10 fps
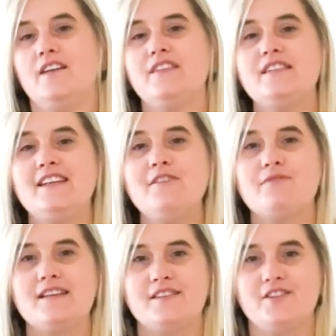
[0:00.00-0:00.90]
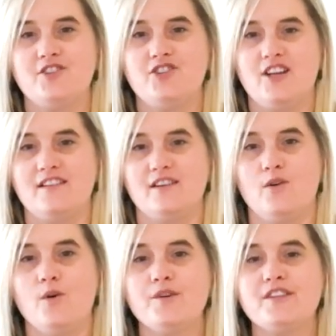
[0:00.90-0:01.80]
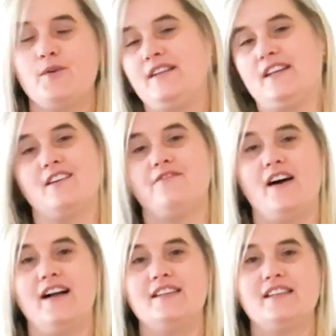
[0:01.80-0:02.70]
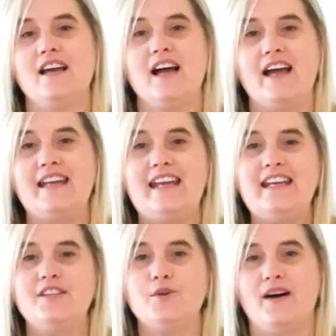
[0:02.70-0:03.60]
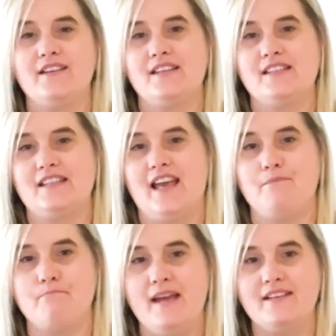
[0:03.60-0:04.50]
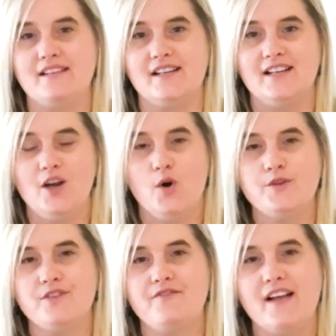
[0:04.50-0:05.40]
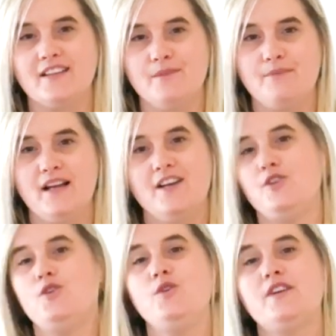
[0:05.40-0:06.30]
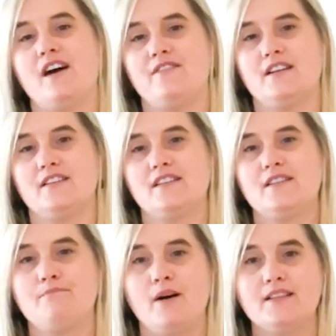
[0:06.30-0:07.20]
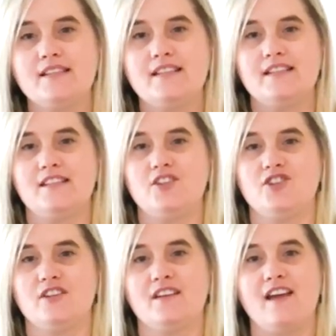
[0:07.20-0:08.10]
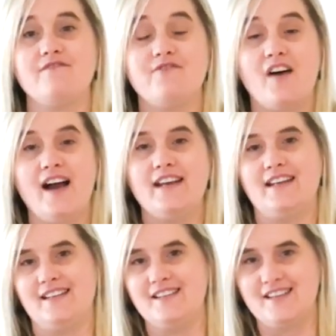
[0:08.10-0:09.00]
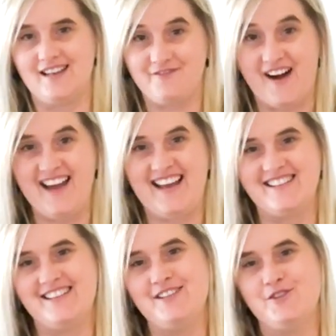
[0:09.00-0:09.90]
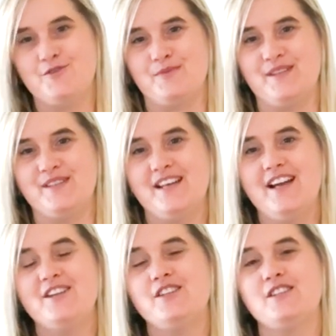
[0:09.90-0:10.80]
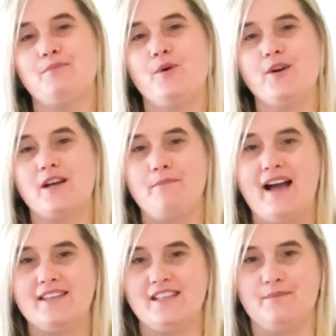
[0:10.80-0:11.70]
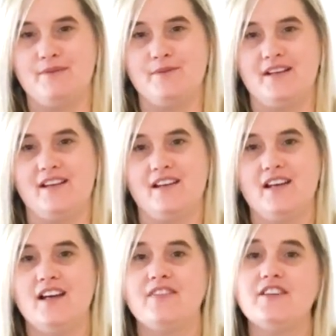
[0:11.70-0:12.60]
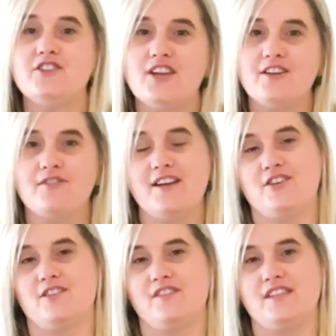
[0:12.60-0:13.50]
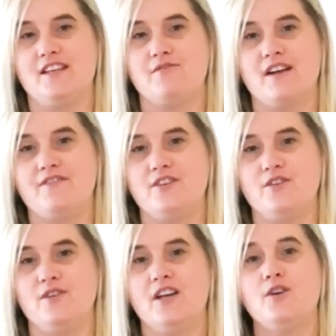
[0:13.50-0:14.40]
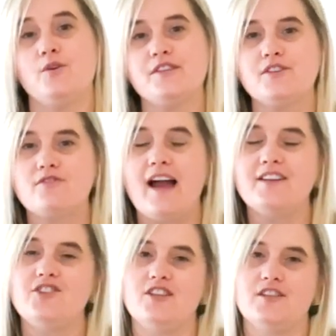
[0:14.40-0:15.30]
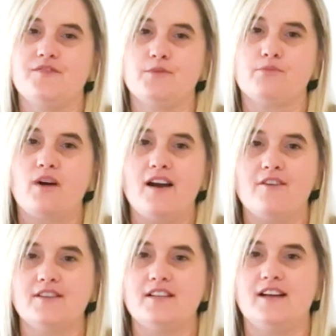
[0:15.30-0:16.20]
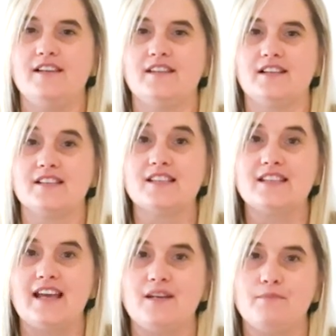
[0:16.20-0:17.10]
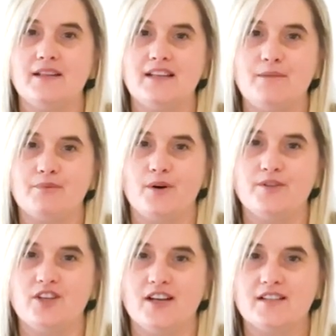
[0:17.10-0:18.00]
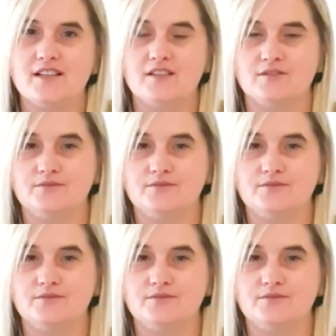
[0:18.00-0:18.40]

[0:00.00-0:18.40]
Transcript: The City Research Agenda also identifies a need to understand better or develop new governance, policy decision, and finance instruments to support capacity building, the generation of city revenue, or strategies for prioritizing sustainability projects.